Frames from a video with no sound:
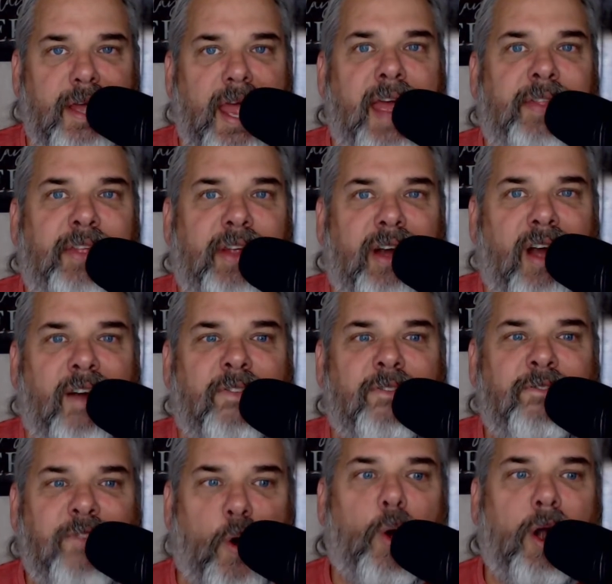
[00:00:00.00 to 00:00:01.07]
And there are
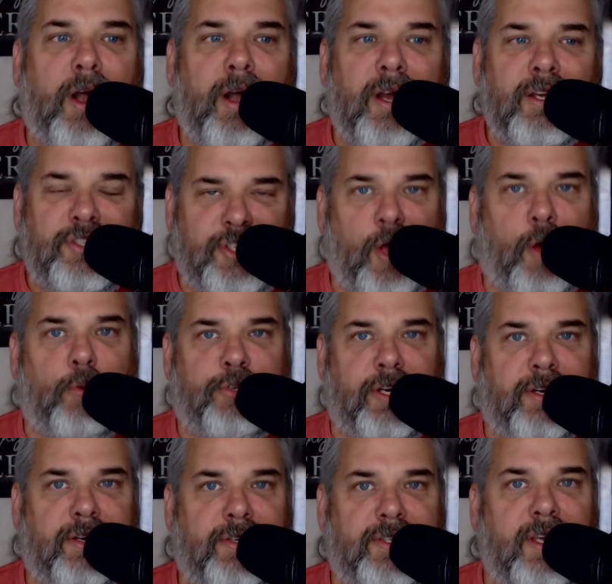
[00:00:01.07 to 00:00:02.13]
4
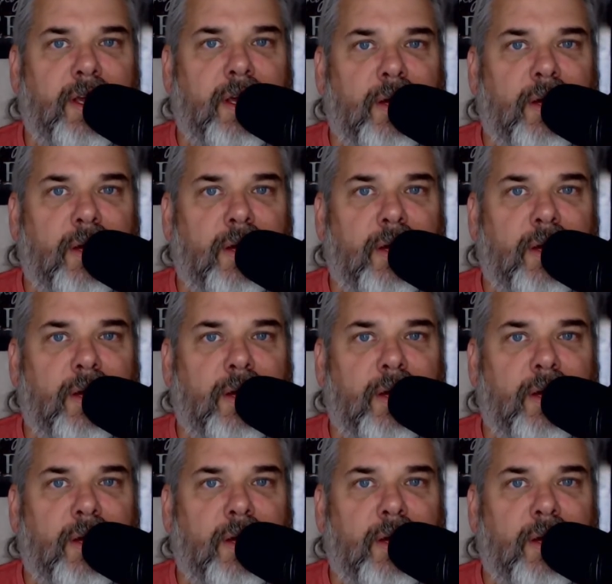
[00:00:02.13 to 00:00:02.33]
soldiers